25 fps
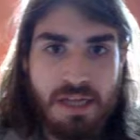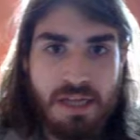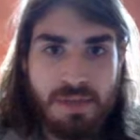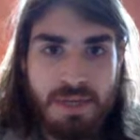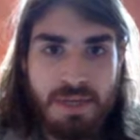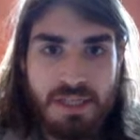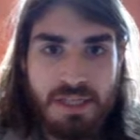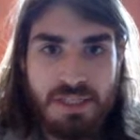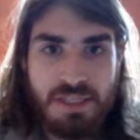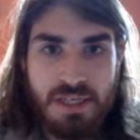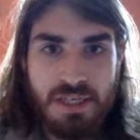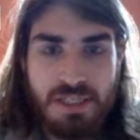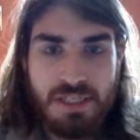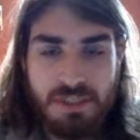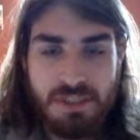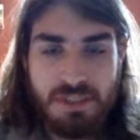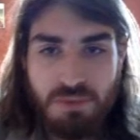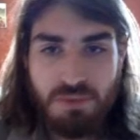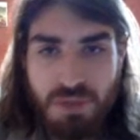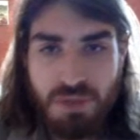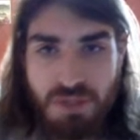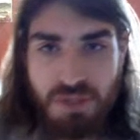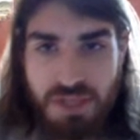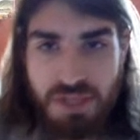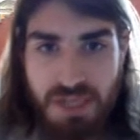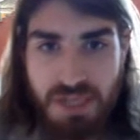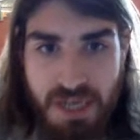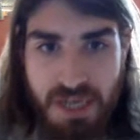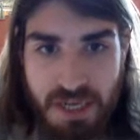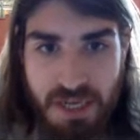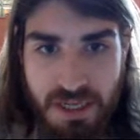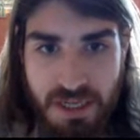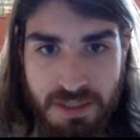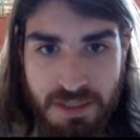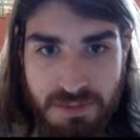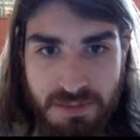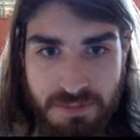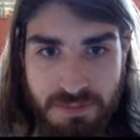a really
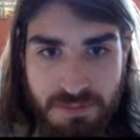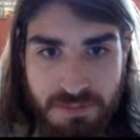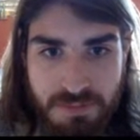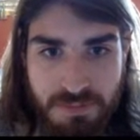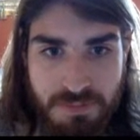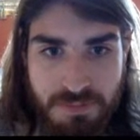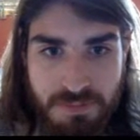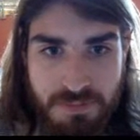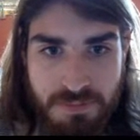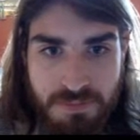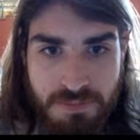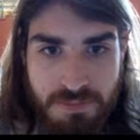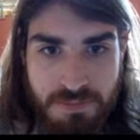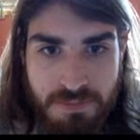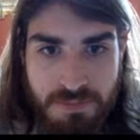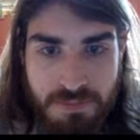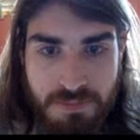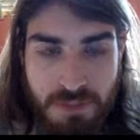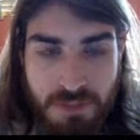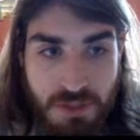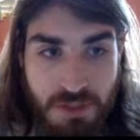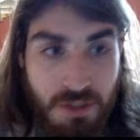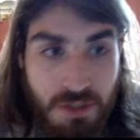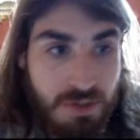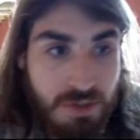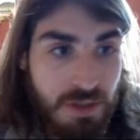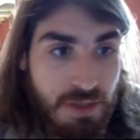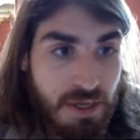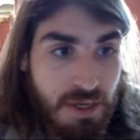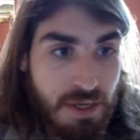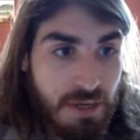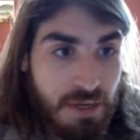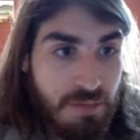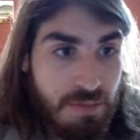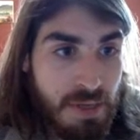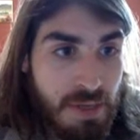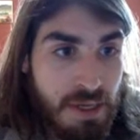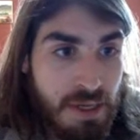good
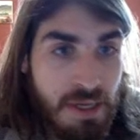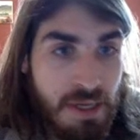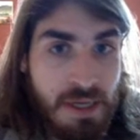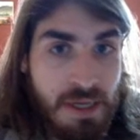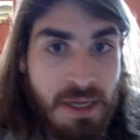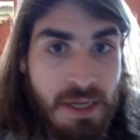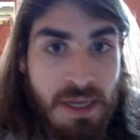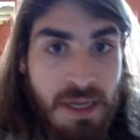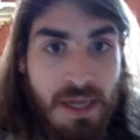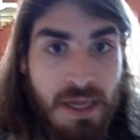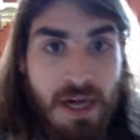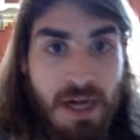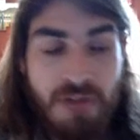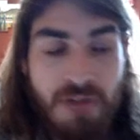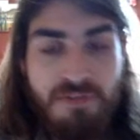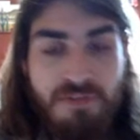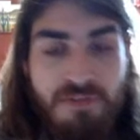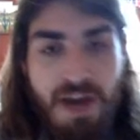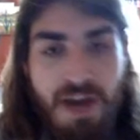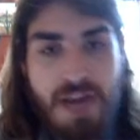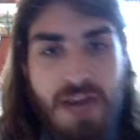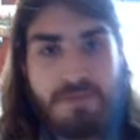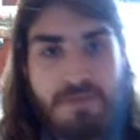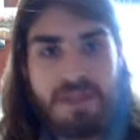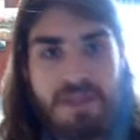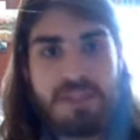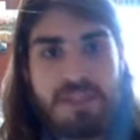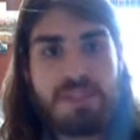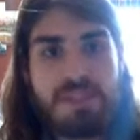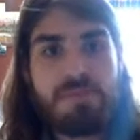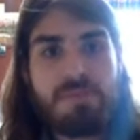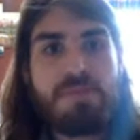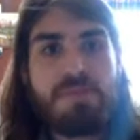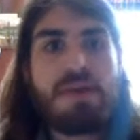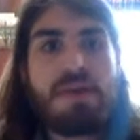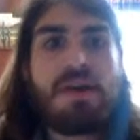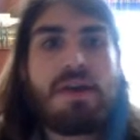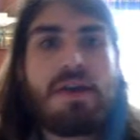thing. Vitamins.
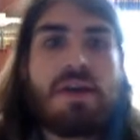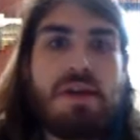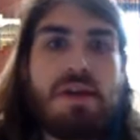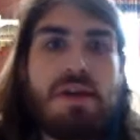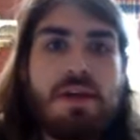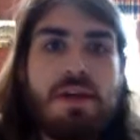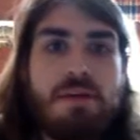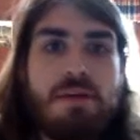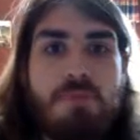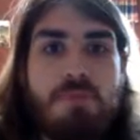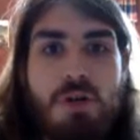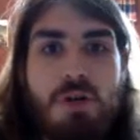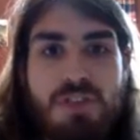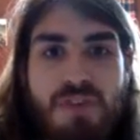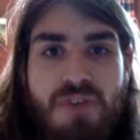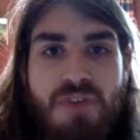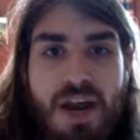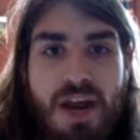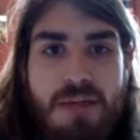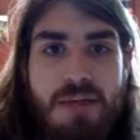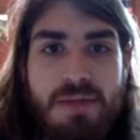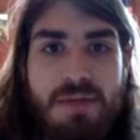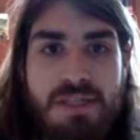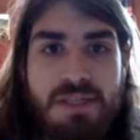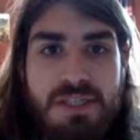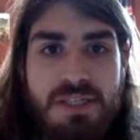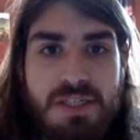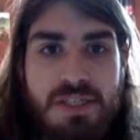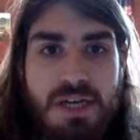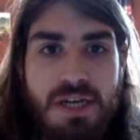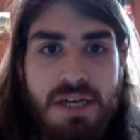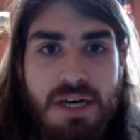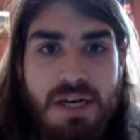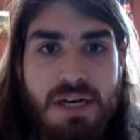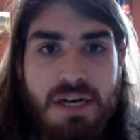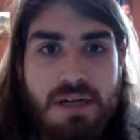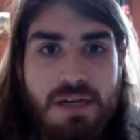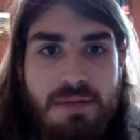Most of
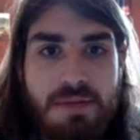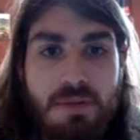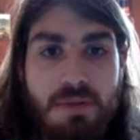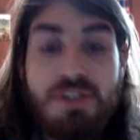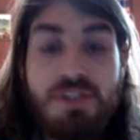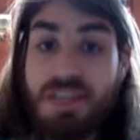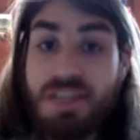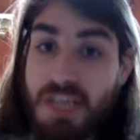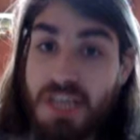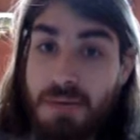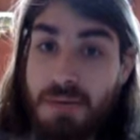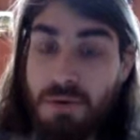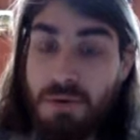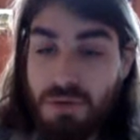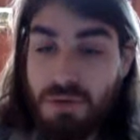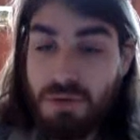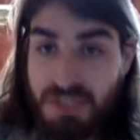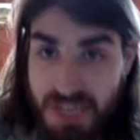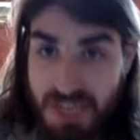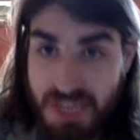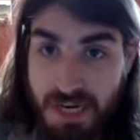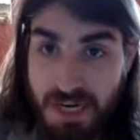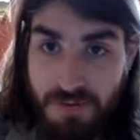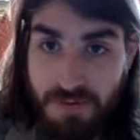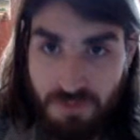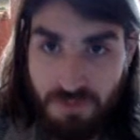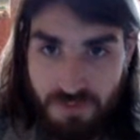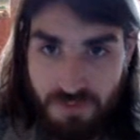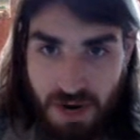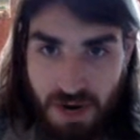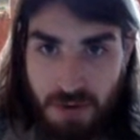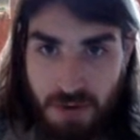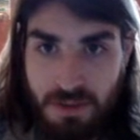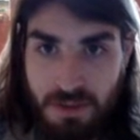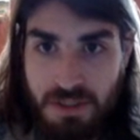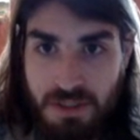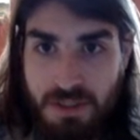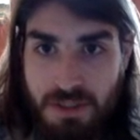the chemicals needed for
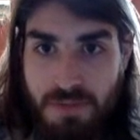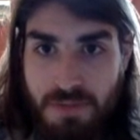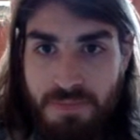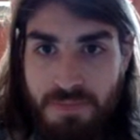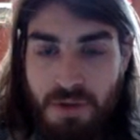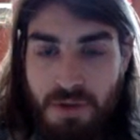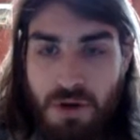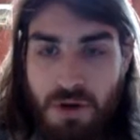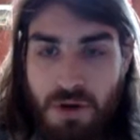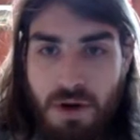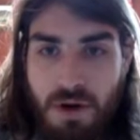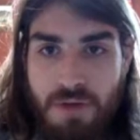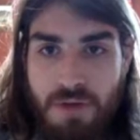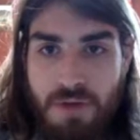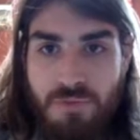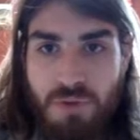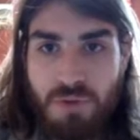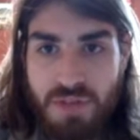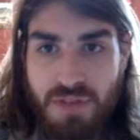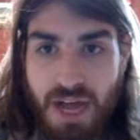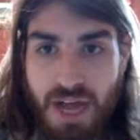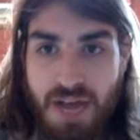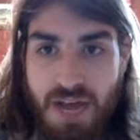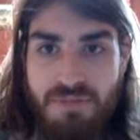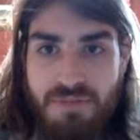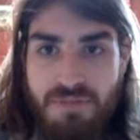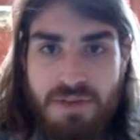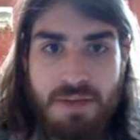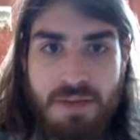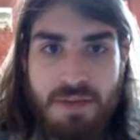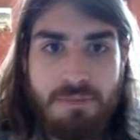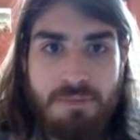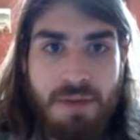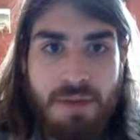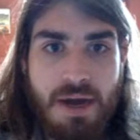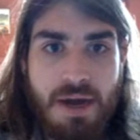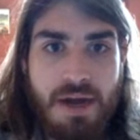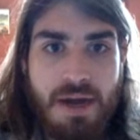vitamins or for life
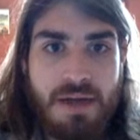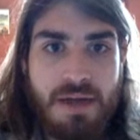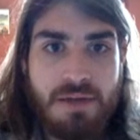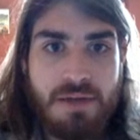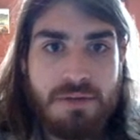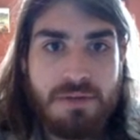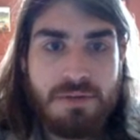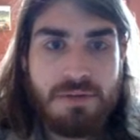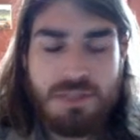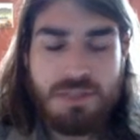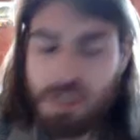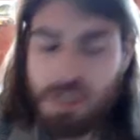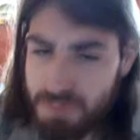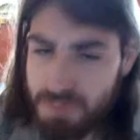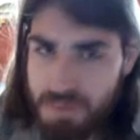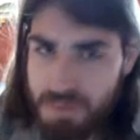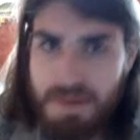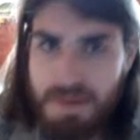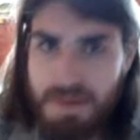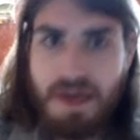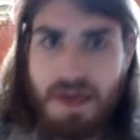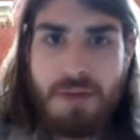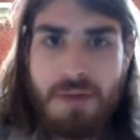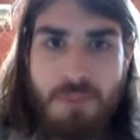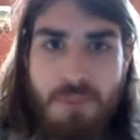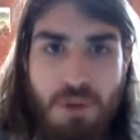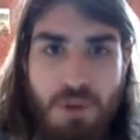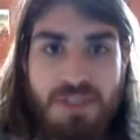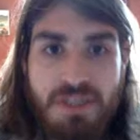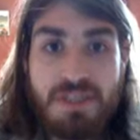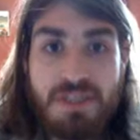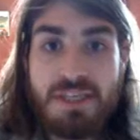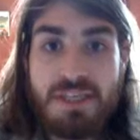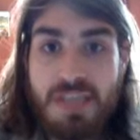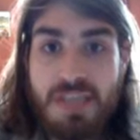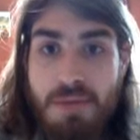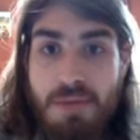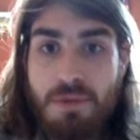can by excuse me. Most of
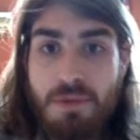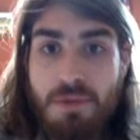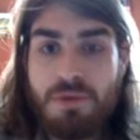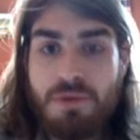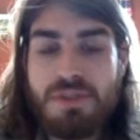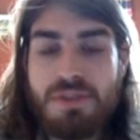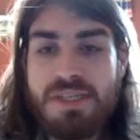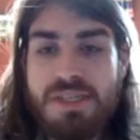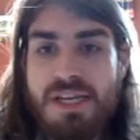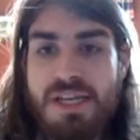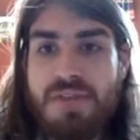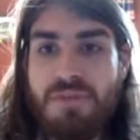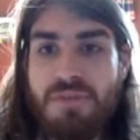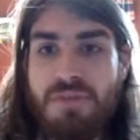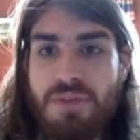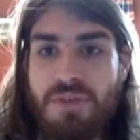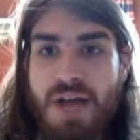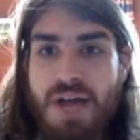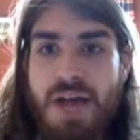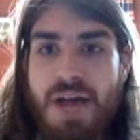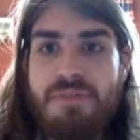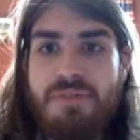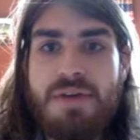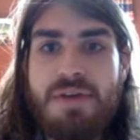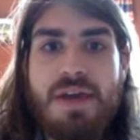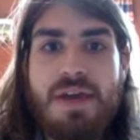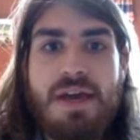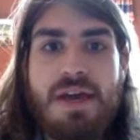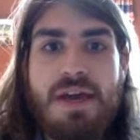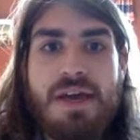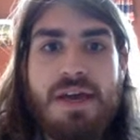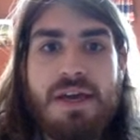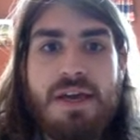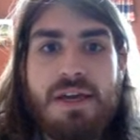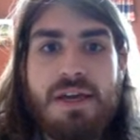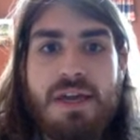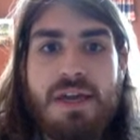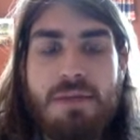the chemicals needed for life
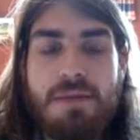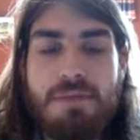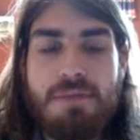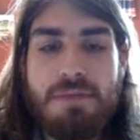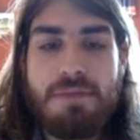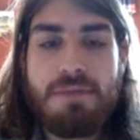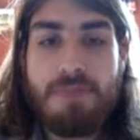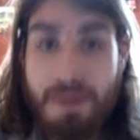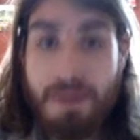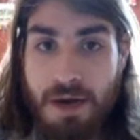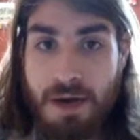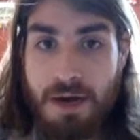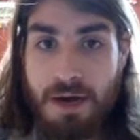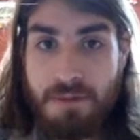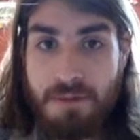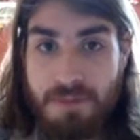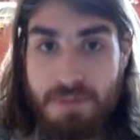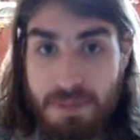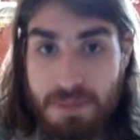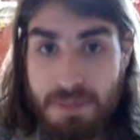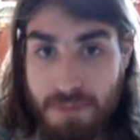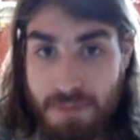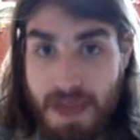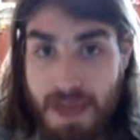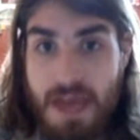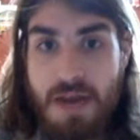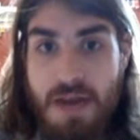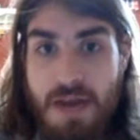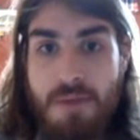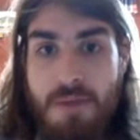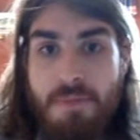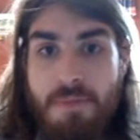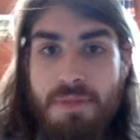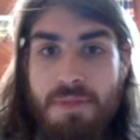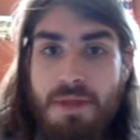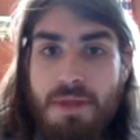can be made.